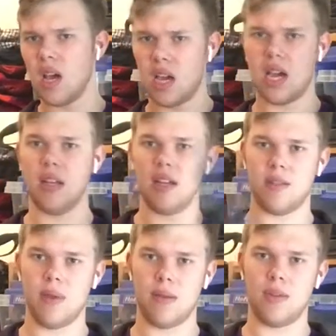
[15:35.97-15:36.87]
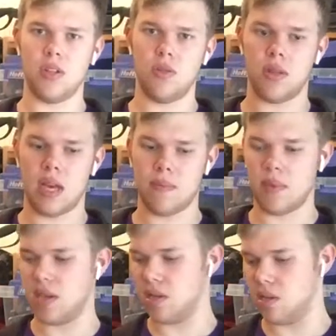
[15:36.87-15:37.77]
I'd like to be able to do that
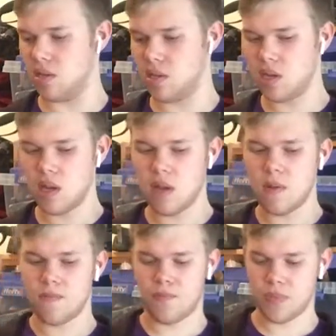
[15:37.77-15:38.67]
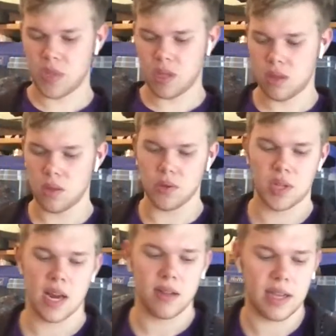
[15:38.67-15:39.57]
because those
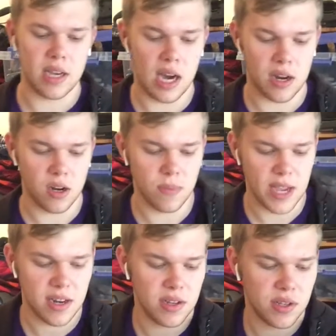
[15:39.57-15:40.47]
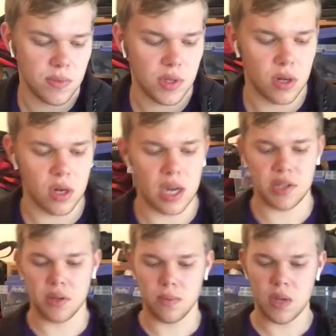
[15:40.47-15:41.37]
kind of like cocker mechanisms are
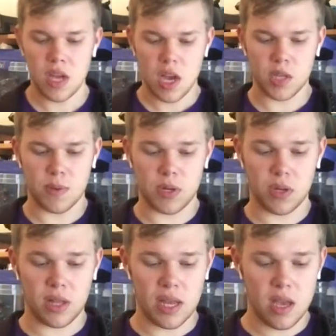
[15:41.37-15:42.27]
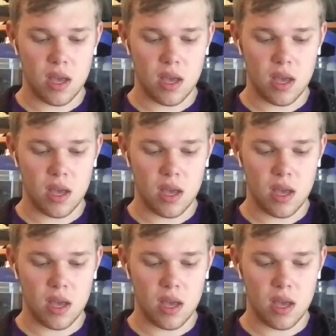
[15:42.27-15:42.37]
awesome, especially like